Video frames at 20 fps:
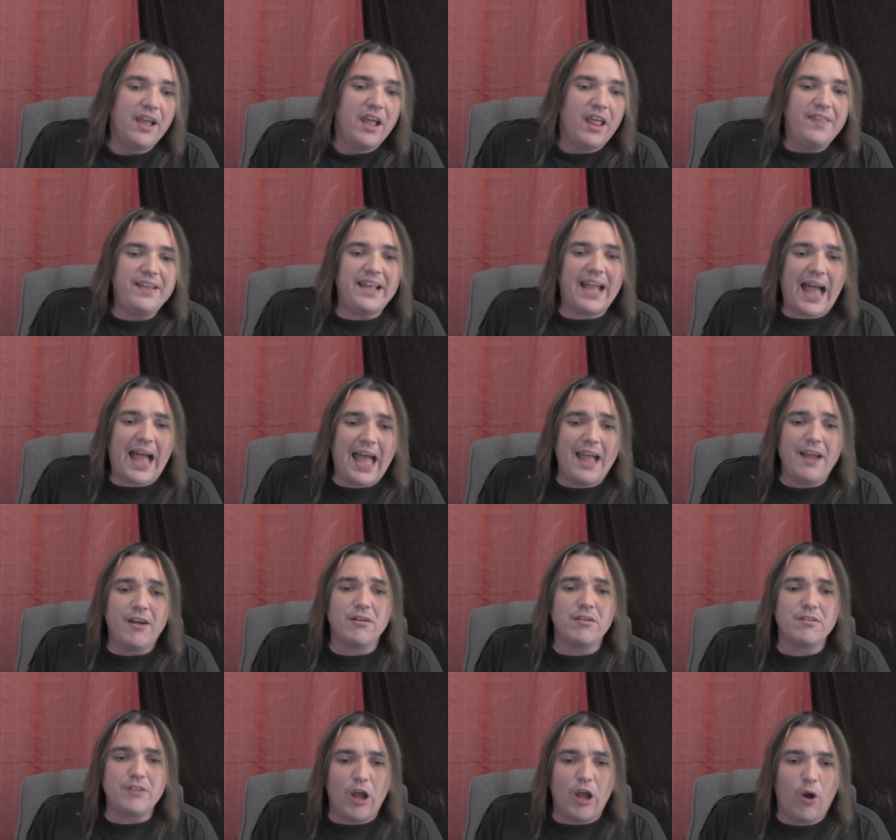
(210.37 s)
The
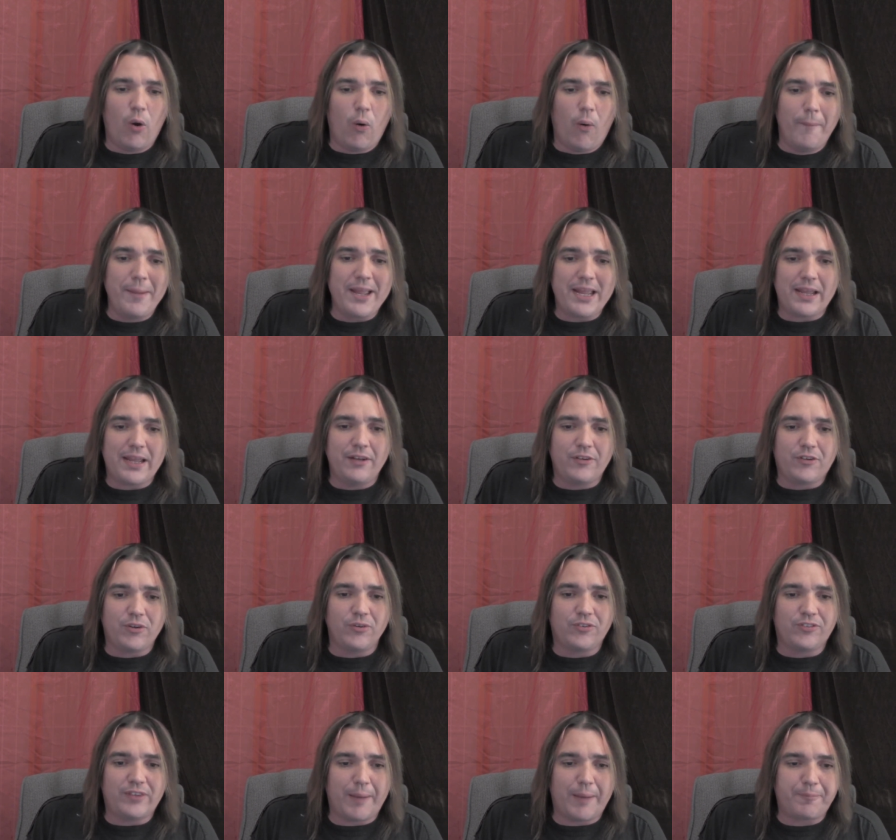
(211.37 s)
Iron Dome
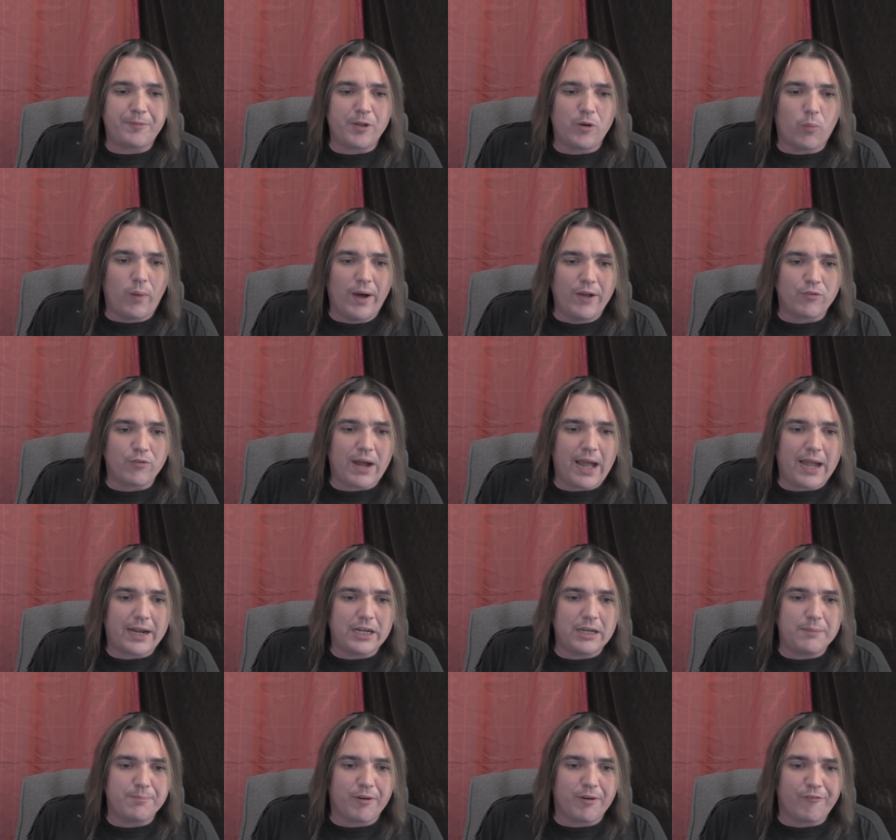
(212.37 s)
intercepted 1
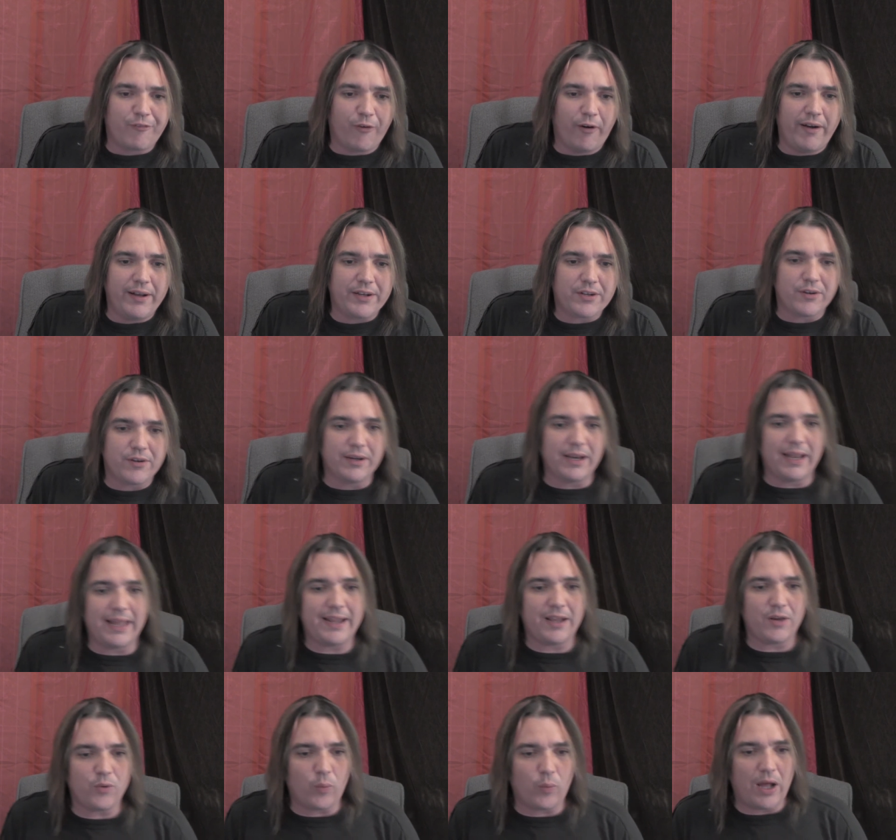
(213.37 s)
rocket before it could
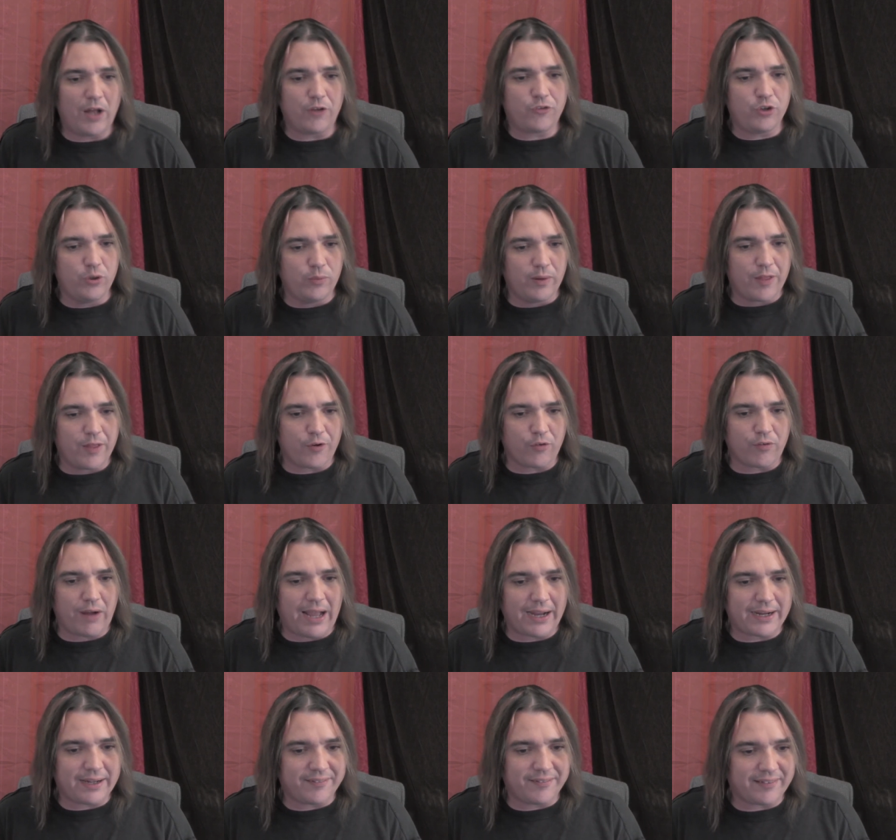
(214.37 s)
land, while 2 other
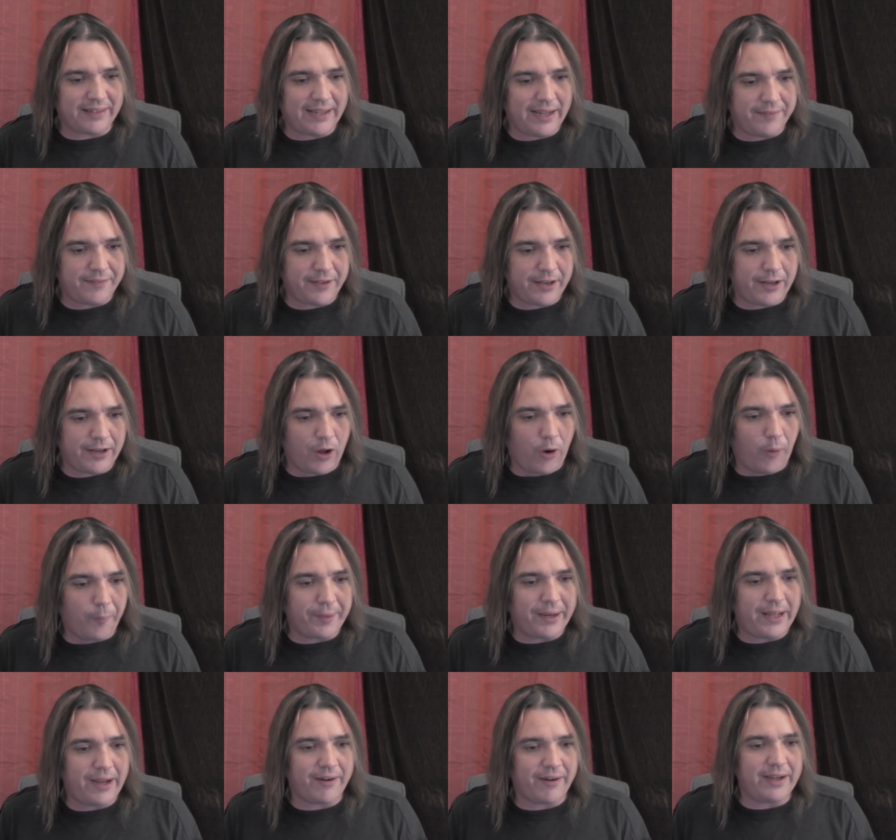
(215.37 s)
rockets landed in
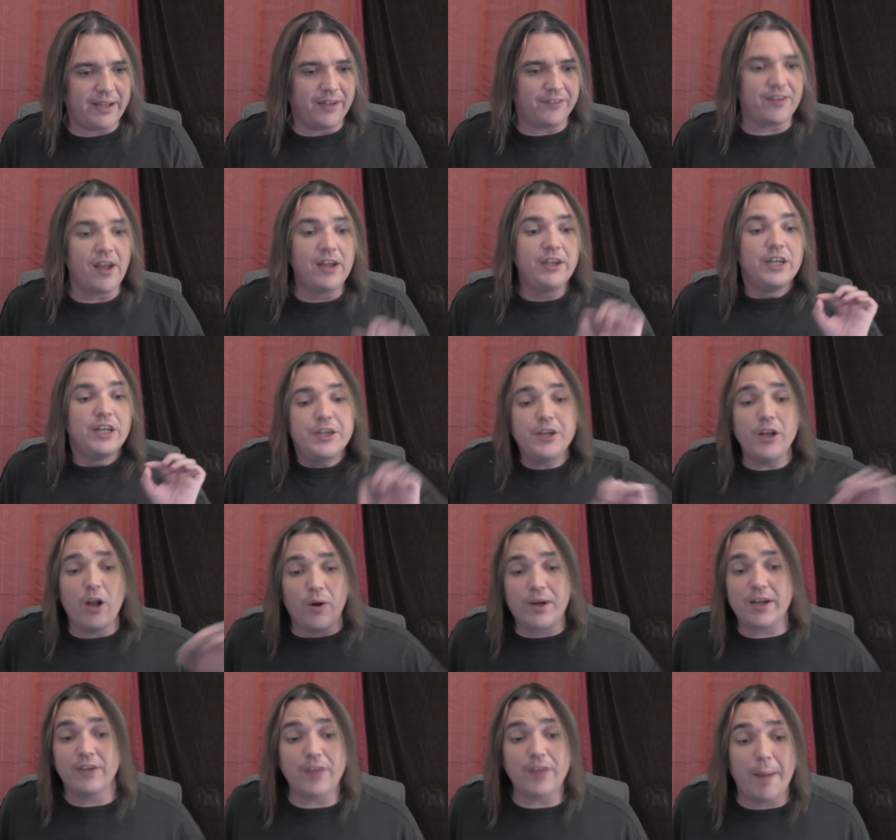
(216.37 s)
open areas. You know,
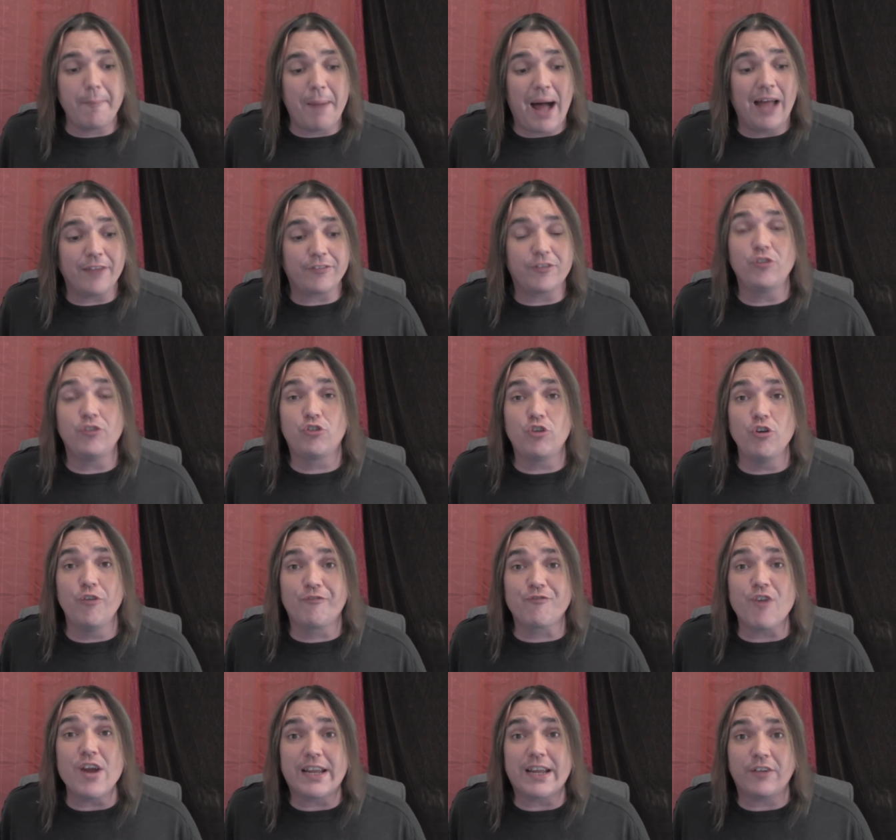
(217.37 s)
because Hamas is too
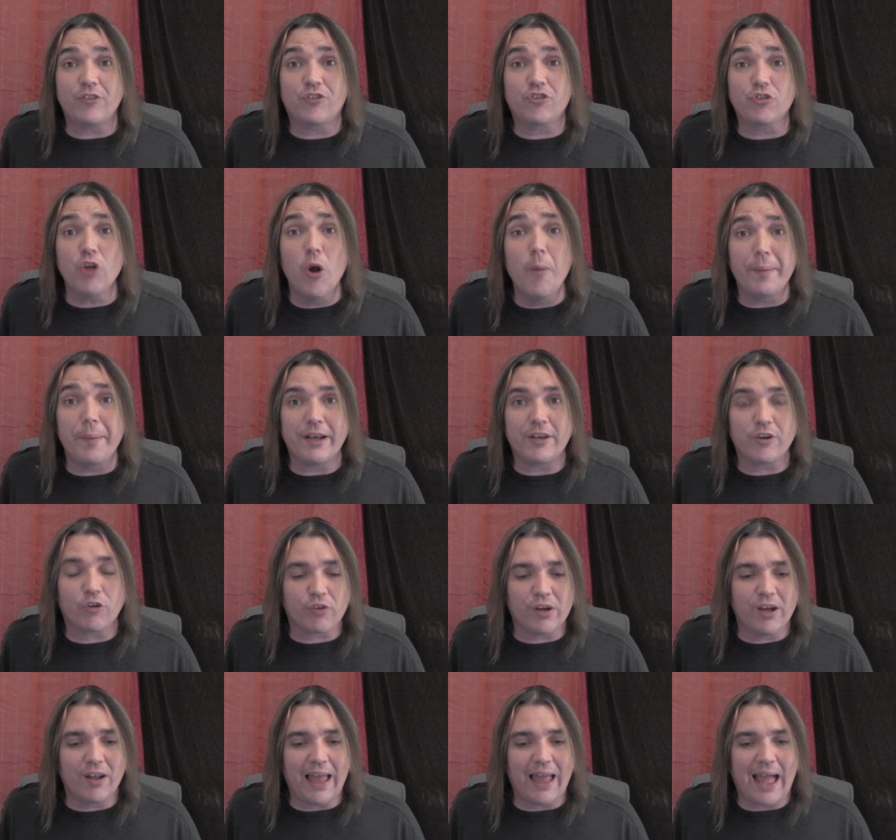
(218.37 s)
freaking stupid to
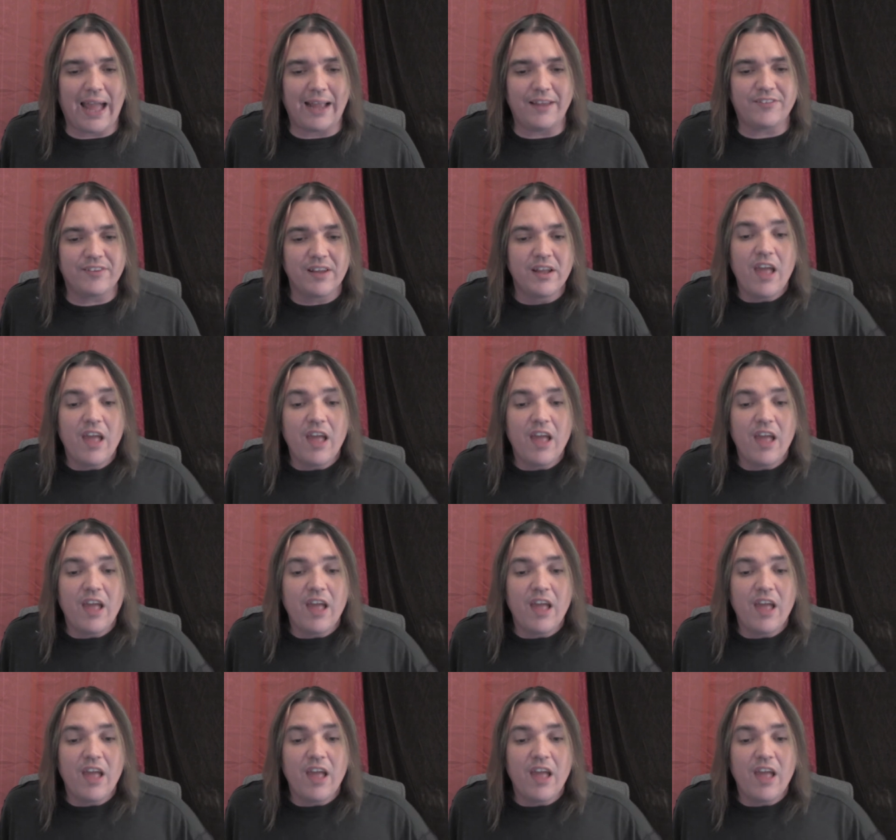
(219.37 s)
realize